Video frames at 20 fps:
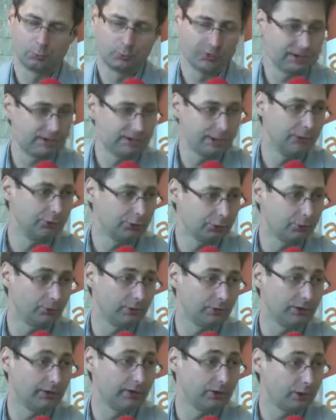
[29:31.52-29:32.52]
we still do
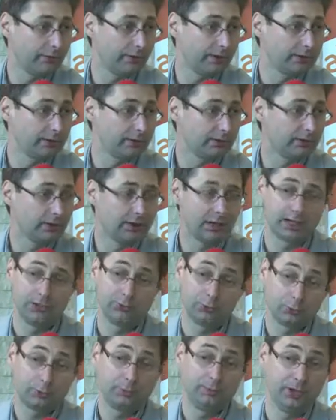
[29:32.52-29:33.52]
innovate, and
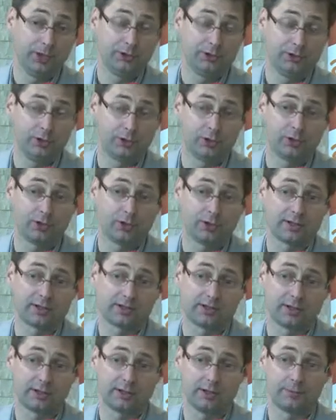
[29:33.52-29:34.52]
European Union
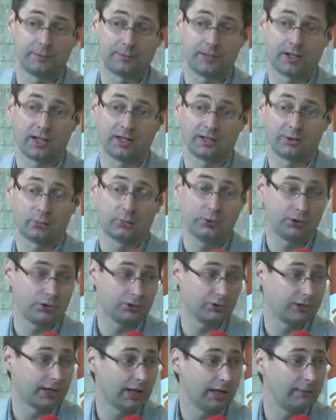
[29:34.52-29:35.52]
as a
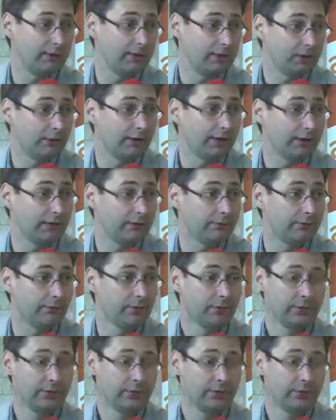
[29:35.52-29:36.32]
region can be innovative